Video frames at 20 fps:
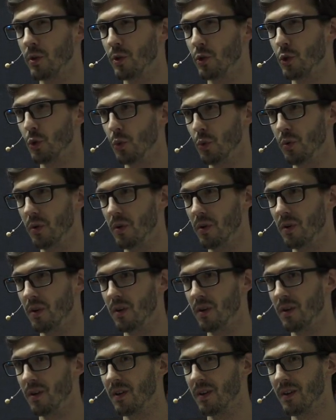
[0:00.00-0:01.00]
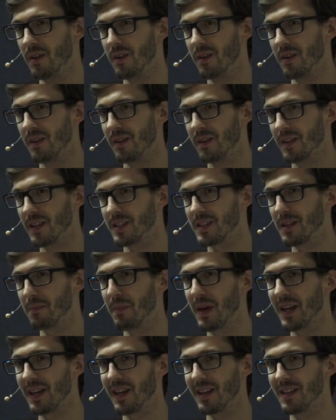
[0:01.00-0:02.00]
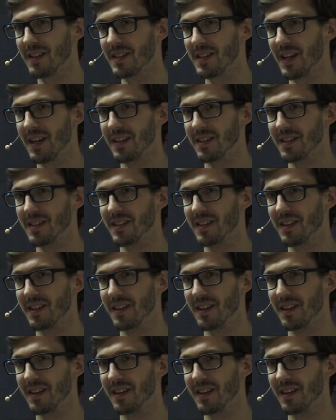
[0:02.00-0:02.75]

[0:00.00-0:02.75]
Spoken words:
2. Does that make any sense?